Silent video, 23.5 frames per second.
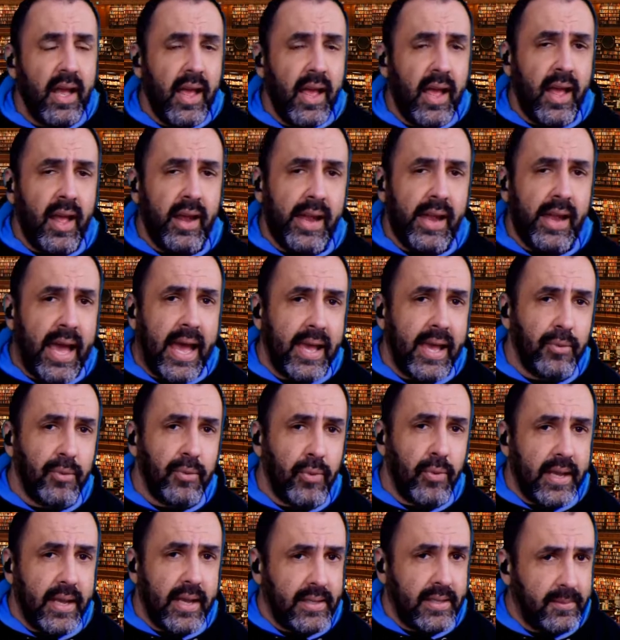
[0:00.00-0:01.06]
and I
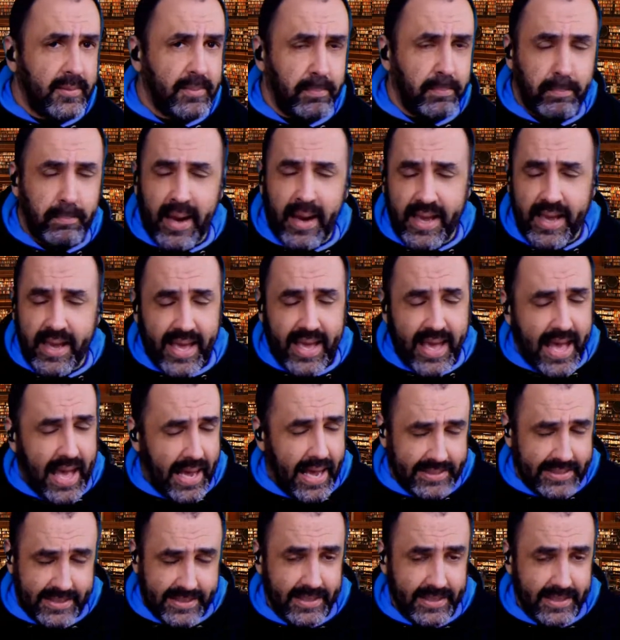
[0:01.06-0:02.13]
went by
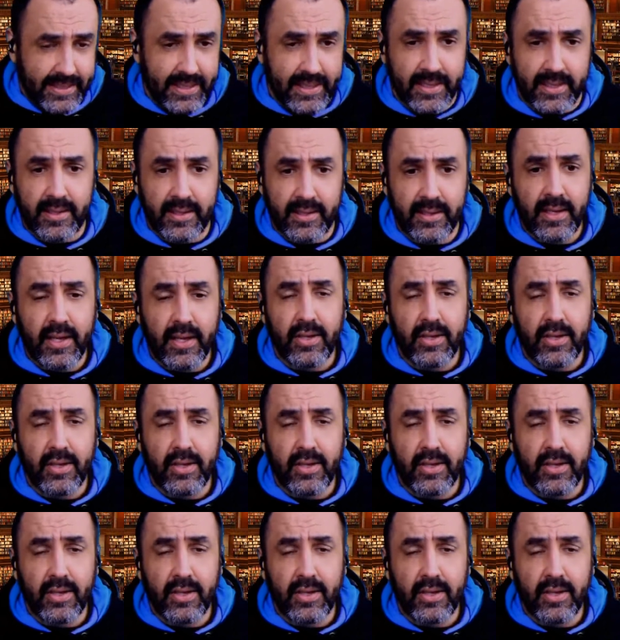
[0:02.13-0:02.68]
accident